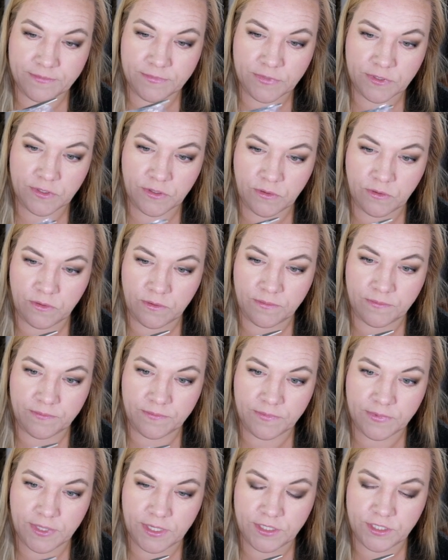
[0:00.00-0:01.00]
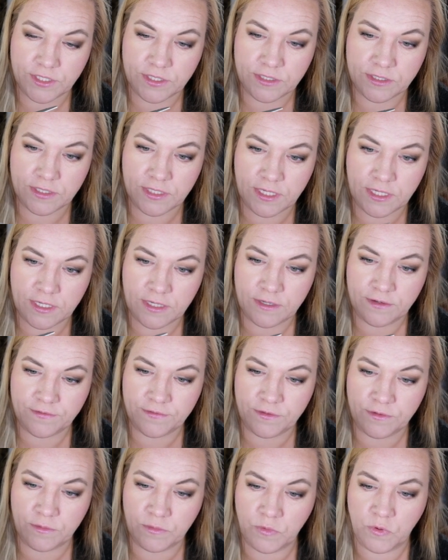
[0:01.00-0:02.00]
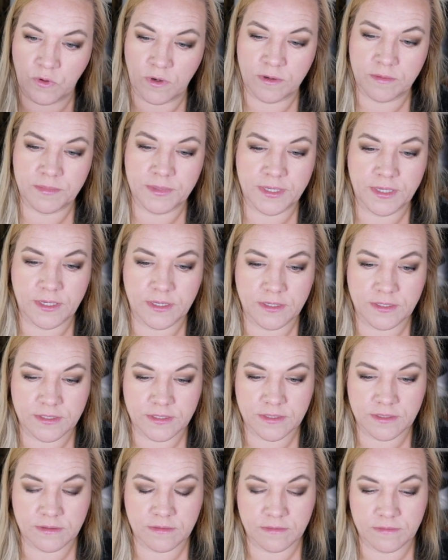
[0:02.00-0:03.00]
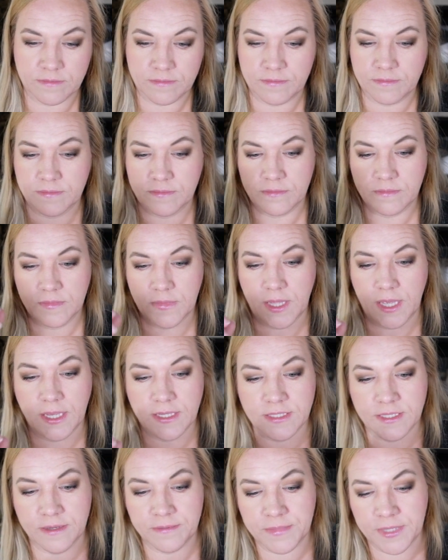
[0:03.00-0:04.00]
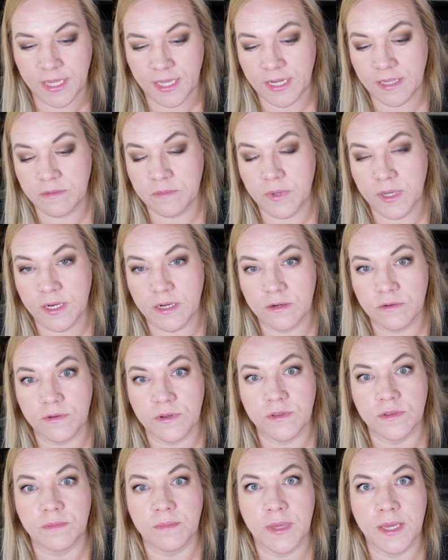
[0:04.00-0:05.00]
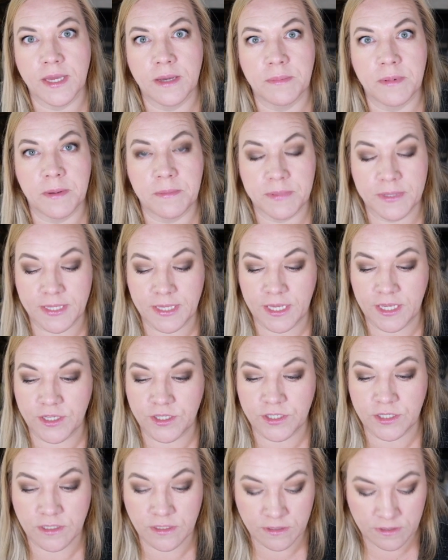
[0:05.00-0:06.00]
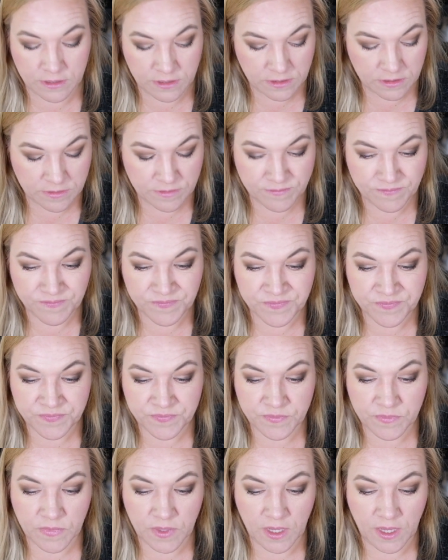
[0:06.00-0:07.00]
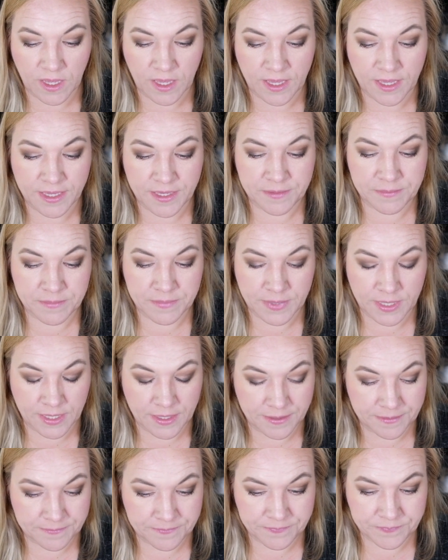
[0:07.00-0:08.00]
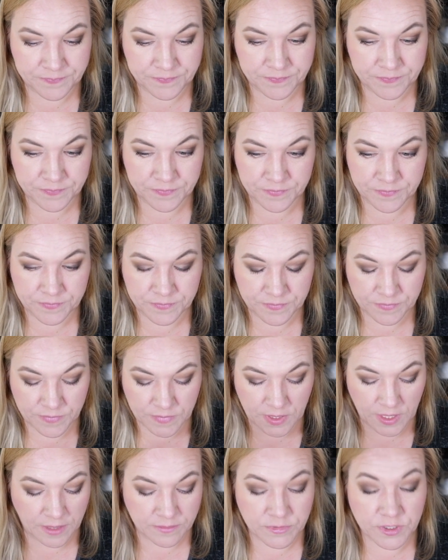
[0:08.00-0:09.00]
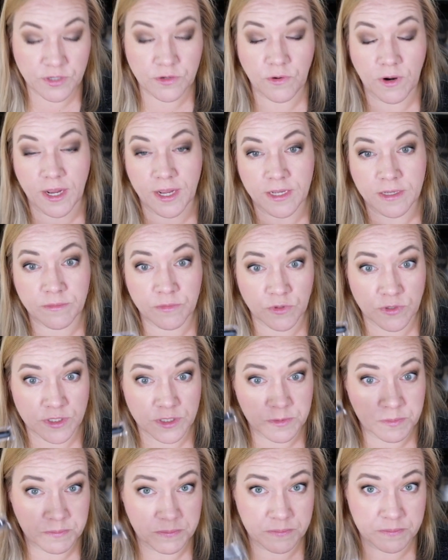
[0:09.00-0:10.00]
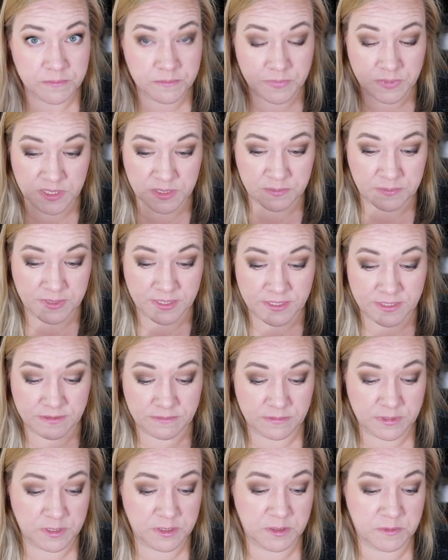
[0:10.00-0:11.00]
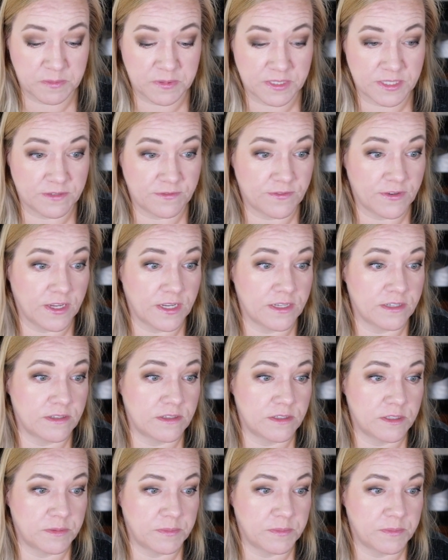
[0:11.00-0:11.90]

So I just needed a few more because as I'm getting better with makeup application, I'm requiring more specific